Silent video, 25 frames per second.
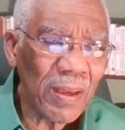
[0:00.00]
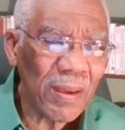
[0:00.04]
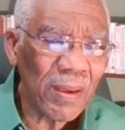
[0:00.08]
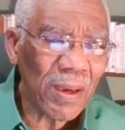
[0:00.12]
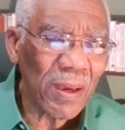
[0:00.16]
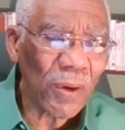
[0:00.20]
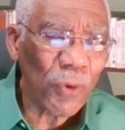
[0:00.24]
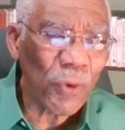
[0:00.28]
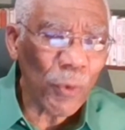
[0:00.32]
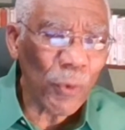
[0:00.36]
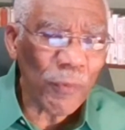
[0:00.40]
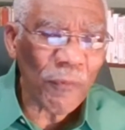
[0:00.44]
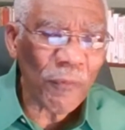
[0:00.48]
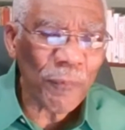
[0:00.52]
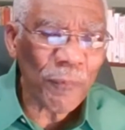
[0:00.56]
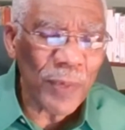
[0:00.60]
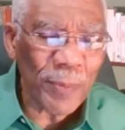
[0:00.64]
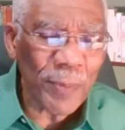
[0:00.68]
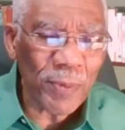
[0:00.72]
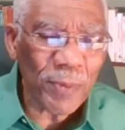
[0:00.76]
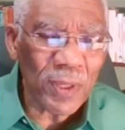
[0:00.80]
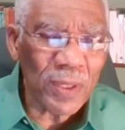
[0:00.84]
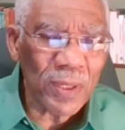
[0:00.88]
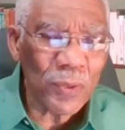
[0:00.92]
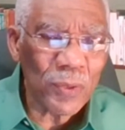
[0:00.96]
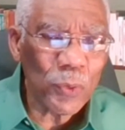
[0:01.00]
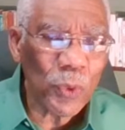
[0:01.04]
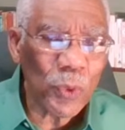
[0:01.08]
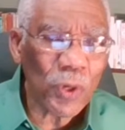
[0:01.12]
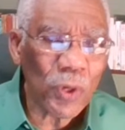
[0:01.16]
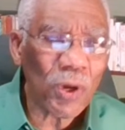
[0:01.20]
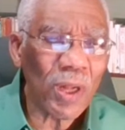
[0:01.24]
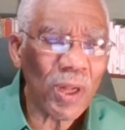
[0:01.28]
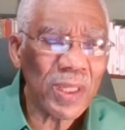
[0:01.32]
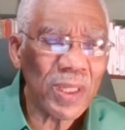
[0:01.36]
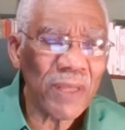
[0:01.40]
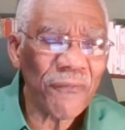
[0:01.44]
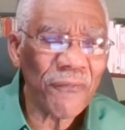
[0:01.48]
group of people who were
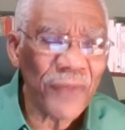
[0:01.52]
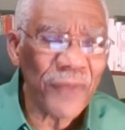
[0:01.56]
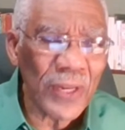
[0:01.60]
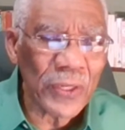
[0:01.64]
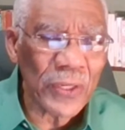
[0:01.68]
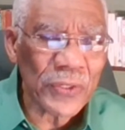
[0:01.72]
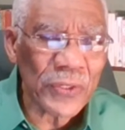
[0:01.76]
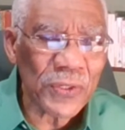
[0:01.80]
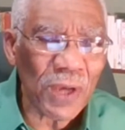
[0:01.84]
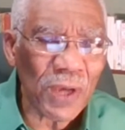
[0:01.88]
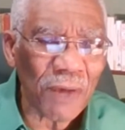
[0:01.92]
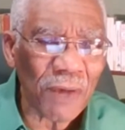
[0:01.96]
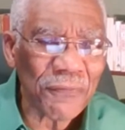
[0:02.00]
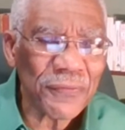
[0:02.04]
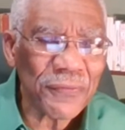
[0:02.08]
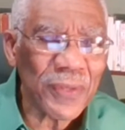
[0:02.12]
called the philosophes.